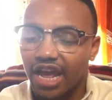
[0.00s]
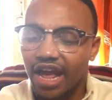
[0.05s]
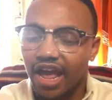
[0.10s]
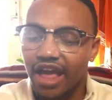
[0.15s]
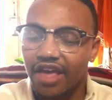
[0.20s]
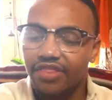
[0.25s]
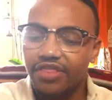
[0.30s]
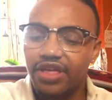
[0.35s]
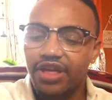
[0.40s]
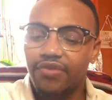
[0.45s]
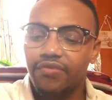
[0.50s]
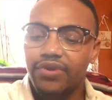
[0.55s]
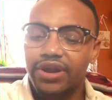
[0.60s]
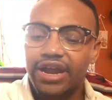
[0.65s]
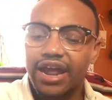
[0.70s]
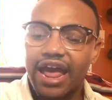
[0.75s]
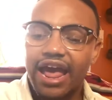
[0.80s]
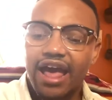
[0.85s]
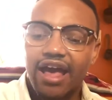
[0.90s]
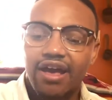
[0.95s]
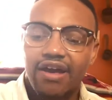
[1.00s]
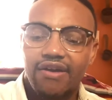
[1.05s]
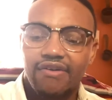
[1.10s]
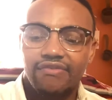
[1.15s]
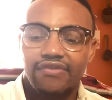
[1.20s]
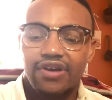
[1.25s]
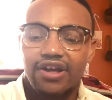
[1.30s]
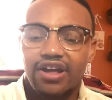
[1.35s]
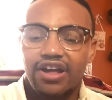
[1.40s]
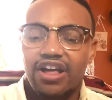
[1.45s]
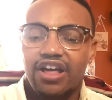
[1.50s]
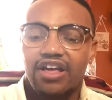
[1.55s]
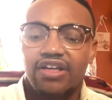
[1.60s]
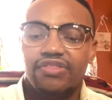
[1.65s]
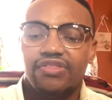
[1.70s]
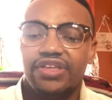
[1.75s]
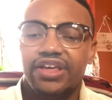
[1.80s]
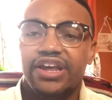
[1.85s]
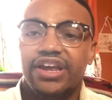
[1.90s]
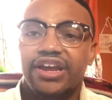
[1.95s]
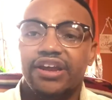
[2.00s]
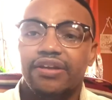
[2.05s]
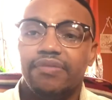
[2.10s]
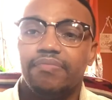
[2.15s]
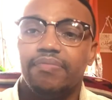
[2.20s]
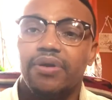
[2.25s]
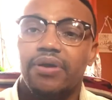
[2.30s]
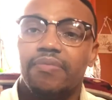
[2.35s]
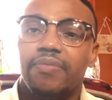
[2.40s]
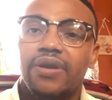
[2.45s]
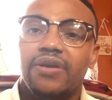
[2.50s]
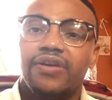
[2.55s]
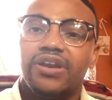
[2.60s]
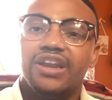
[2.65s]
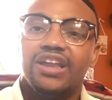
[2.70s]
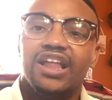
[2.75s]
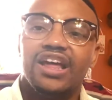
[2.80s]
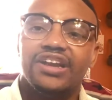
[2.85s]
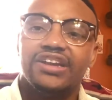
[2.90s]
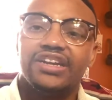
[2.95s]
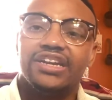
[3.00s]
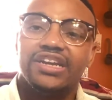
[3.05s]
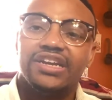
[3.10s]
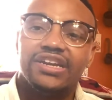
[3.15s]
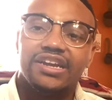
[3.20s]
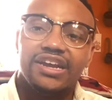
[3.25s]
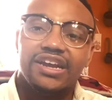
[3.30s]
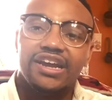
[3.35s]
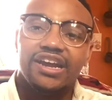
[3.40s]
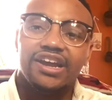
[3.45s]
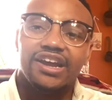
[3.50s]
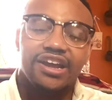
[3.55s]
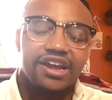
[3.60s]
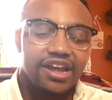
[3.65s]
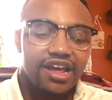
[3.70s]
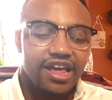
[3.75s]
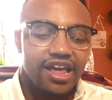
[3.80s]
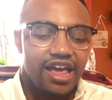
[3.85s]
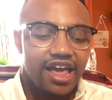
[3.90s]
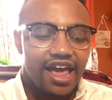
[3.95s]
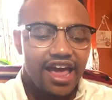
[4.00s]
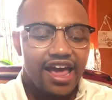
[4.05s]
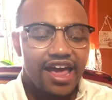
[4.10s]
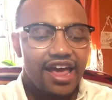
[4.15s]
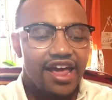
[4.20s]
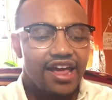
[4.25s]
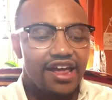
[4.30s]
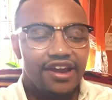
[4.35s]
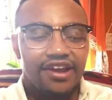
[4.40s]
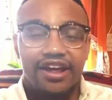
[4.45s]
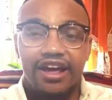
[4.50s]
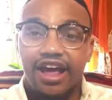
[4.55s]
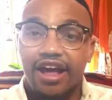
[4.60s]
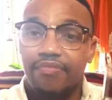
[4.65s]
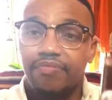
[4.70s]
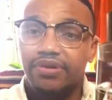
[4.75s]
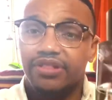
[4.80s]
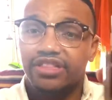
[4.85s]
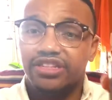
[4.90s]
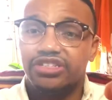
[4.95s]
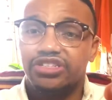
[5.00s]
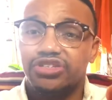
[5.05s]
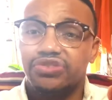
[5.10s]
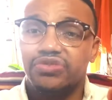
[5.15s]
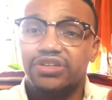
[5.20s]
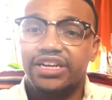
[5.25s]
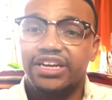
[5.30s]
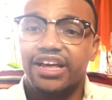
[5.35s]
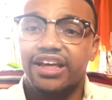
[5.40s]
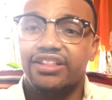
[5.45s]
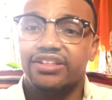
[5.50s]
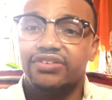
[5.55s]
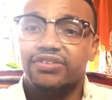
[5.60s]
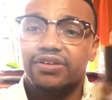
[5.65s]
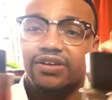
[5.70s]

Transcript: And then we have the Burberry London, and I put the two together,